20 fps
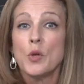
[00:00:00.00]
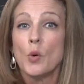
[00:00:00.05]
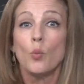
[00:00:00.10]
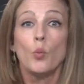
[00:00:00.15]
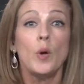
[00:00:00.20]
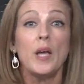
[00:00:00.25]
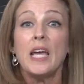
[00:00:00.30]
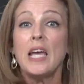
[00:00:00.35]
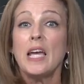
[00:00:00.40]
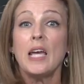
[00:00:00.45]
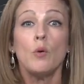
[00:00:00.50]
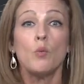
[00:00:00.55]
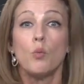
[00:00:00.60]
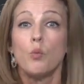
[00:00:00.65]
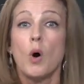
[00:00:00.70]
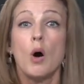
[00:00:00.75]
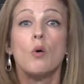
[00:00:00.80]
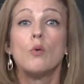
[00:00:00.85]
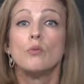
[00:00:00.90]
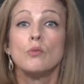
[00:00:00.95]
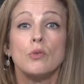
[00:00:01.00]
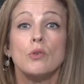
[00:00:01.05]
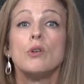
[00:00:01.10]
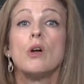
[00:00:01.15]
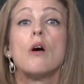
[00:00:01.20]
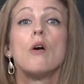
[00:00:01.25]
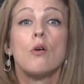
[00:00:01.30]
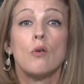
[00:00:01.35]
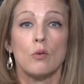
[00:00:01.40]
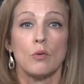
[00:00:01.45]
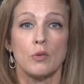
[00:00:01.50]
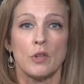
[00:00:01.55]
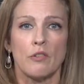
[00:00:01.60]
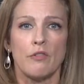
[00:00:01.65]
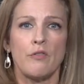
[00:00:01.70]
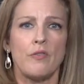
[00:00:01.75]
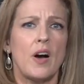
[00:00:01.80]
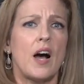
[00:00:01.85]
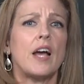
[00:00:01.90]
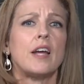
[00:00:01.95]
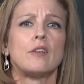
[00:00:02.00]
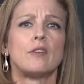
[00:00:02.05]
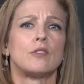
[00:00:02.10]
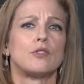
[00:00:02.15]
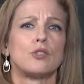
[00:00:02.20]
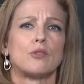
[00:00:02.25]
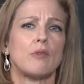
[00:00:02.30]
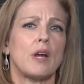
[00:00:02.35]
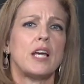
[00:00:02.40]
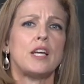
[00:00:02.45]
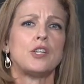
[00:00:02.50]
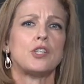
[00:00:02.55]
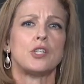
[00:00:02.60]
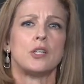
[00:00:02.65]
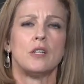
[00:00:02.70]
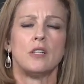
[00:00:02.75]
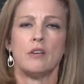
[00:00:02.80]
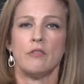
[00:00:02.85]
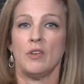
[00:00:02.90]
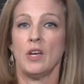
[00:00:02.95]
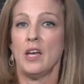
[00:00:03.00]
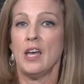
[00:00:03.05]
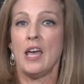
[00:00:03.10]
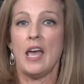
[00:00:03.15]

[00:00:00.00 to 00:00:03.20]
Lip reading: We won't know the final duration of